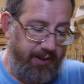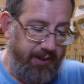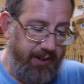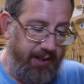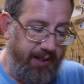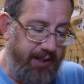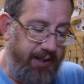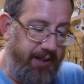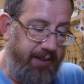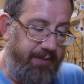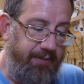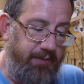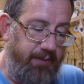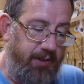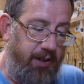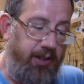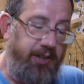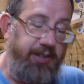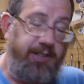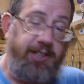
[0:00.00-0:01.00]

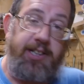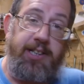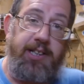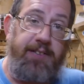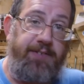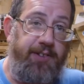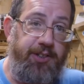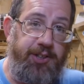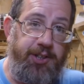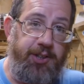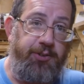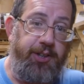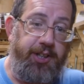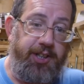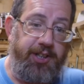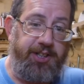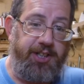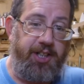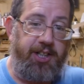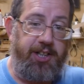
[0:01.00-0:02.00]
Ideal if you're tuning
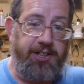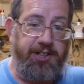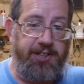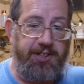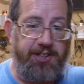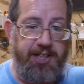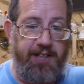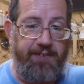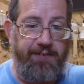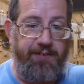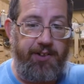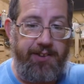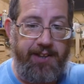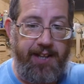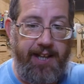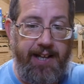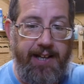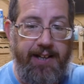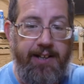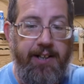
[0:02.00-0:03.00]
guitars and stuff like
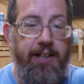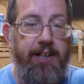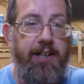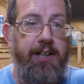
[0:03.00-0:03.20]
that.